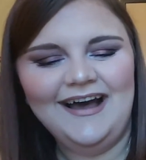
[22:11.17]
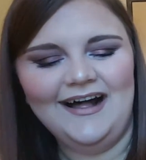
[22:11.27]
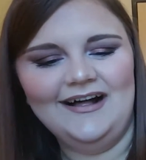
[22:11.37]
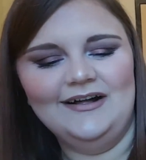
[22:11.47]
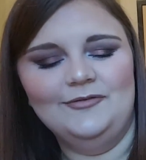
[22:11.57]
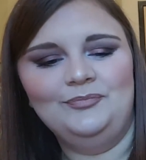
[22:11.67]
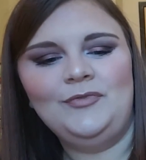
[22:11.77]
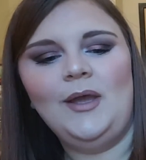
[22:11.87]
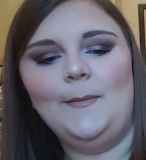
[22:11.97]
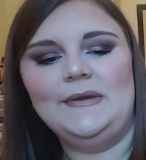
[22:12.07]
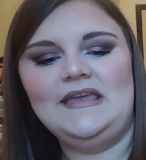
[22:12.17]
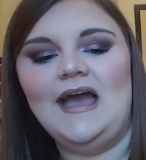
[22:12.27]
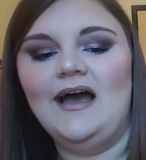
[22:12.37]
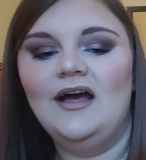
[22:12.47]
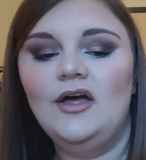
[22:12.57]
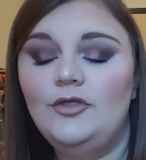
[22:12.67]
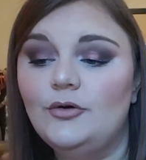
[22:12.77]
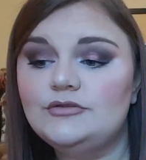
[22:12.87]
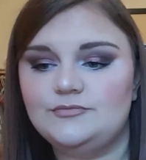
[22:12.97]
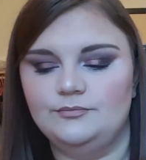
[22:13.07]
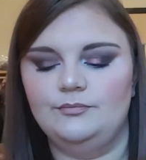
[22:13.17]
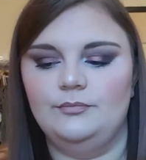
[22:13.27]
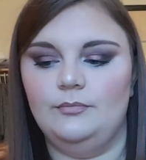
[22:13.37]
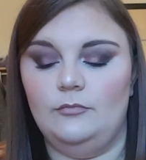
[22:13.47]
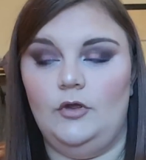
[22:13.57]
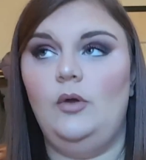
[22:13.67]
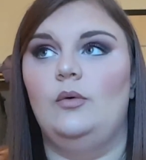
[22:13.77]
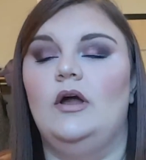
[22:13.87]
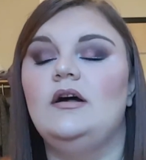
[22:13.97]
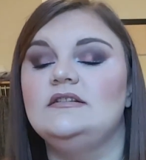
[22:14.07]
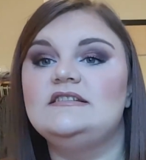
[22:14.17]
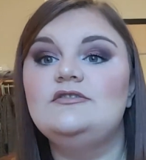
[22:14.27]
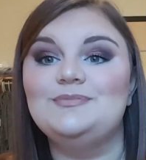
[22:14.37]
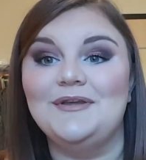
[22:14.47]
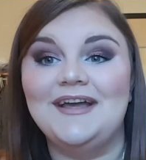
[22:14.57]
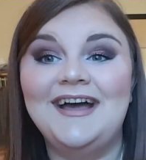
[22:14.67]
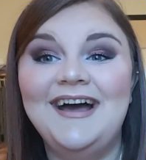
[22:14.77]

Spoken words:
But yeah, oh God, excuse me.